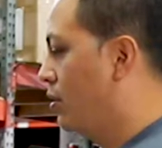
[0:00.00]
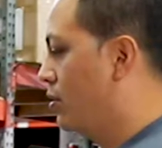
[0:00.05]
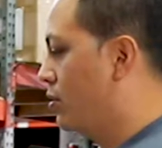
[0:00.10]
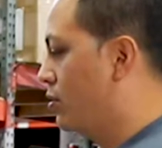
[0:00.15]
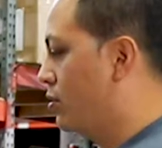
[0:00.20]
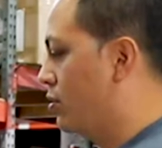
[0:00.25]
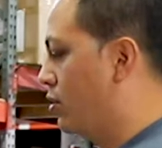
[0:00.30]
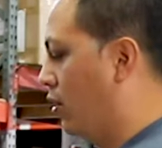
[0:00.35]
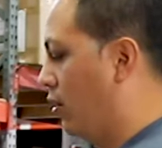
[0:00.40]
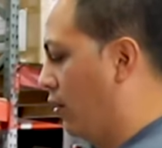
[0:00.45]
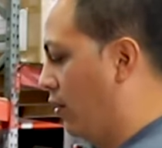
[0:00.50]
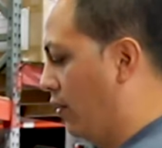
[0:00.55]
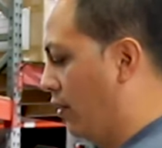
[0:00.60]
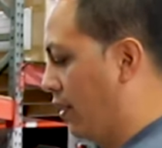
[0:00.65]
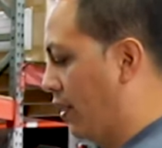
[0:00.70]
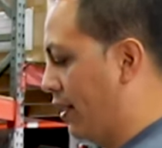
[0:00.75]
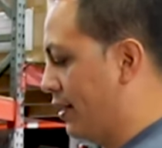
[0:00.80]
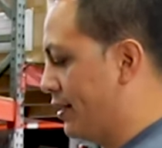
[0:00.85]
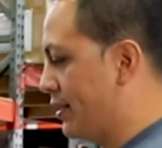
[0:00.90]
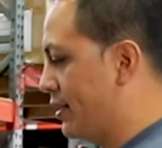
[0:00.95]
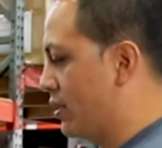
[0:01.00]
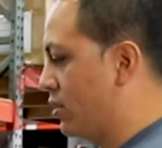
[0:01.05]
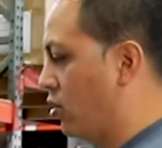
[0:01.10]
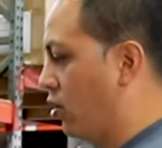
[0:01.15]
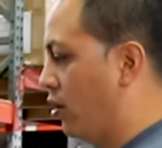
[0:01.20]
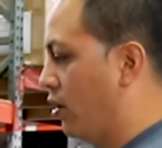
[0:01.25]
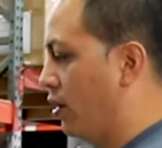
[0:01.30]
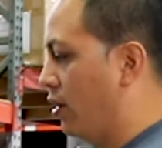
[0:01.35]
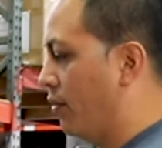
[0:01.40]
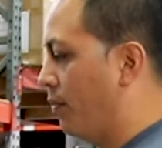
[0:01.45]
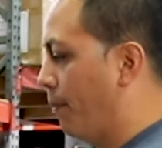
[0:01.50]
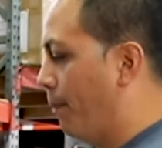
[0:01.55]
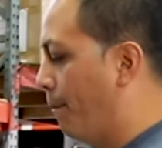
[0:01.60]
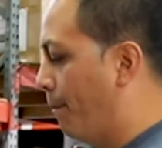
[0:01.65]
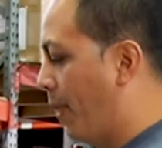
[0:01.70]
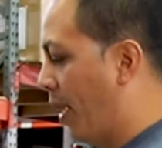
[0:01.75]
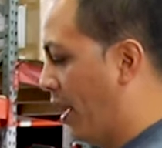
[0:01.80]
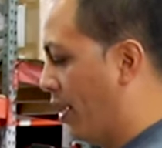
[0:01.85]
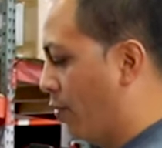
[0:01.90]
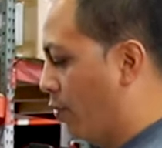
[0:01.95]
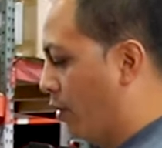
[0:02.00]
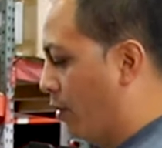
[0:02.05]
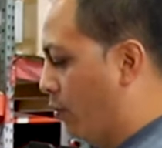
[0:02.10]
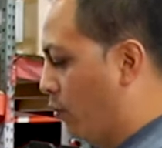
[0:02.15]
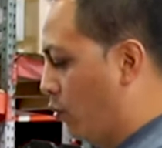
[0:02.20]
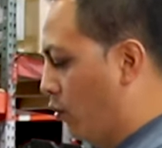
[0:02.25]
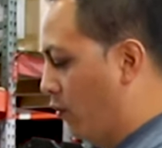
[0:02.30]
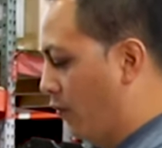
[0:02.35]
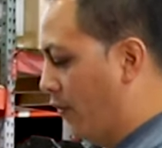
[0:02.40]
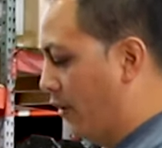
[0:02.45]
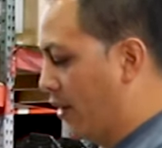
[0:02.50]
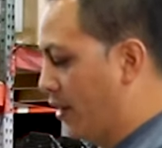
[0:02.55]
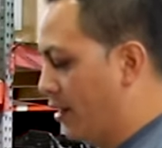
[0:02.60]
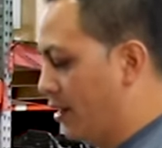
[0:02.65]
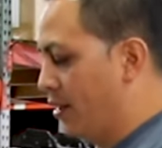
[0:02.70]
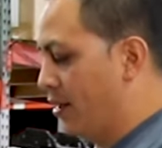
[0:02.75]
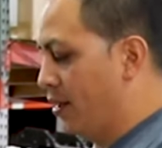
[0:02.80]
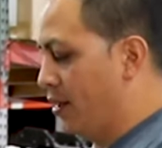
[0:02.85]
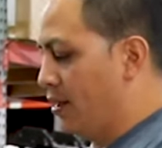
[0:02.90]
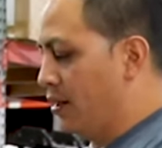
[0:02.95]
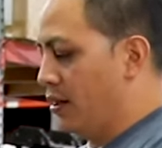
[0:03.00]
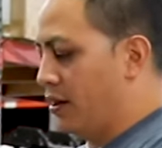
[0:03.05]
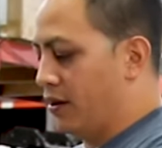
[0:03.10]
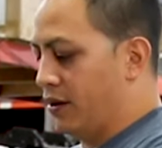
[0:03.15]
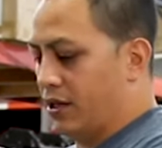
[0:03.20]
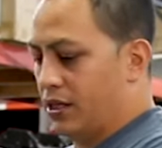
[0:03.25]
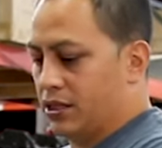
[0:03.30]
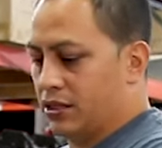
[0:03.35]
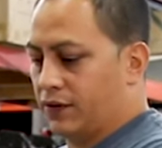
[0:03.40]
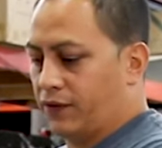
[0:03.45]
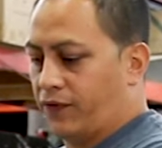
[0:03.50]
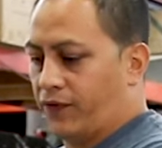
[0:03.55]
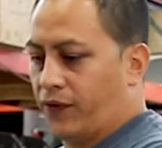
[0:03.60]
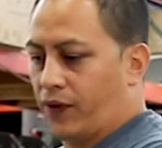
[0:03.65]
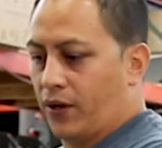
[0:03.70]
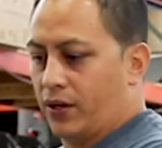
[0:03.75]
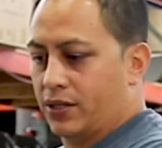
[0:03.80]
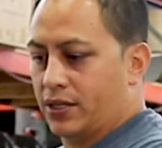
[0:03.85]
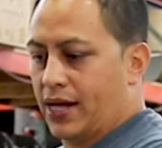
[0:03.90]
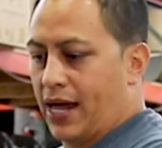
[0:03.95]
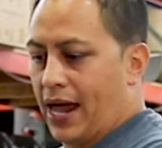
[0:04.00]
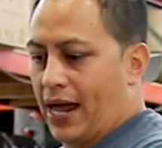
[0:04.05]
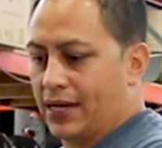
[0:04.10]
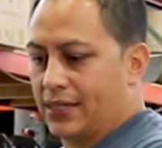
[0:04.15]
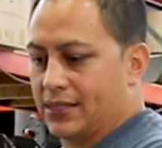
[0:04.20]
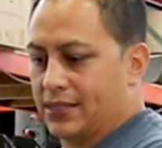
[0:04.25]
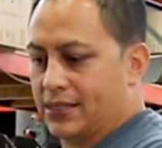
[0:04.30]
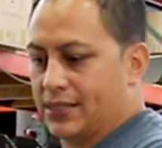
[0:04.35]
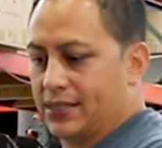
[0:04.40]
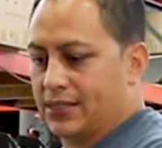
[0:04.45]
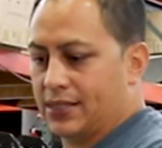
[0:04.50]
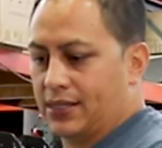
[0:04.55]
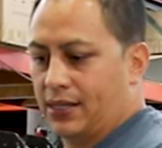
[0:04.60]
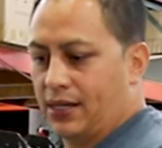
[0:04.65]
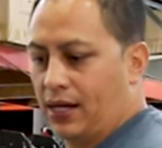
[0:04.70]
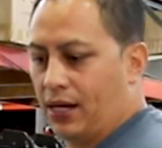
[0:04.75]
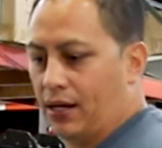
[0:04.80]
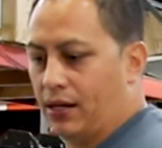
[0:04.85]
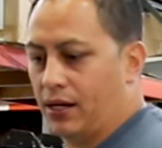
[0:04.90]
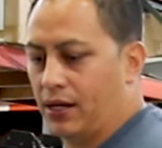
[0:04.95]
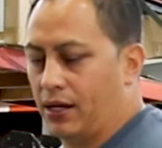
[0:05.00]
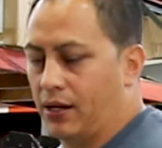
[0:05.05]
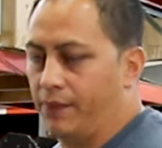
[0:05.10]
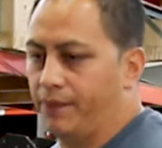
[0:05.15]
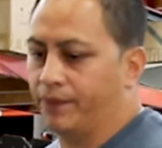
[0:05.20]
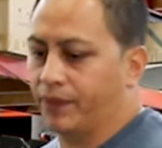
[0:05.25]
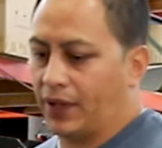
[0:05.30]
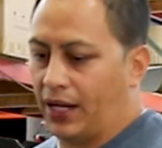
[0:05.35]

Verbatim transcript: so let's start by removing this front axis uh,